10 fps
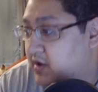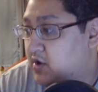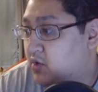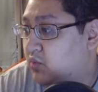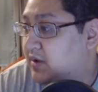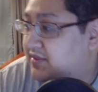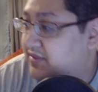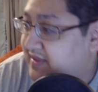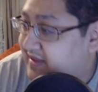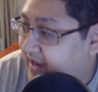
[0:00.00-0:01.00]
with
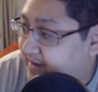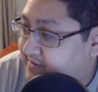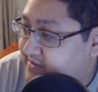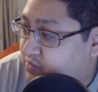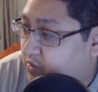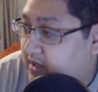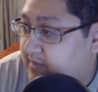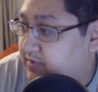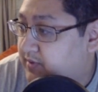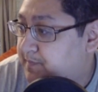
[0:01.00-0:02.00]
the captain
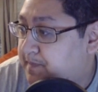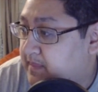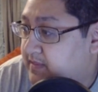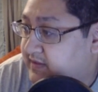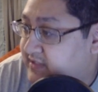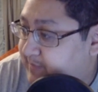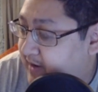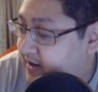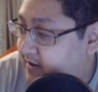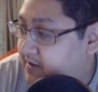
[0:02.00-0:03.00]
swap,
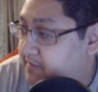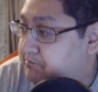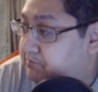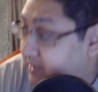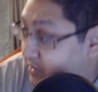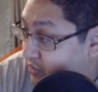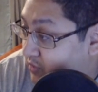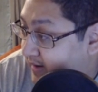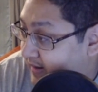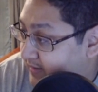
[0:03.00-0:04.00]
despair, blow
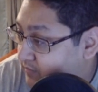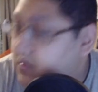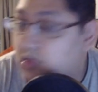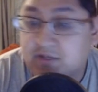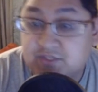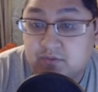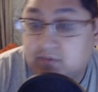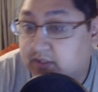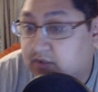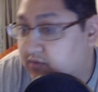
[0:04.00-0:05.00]
away. Okay, so
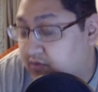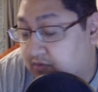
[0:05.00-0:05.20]
like you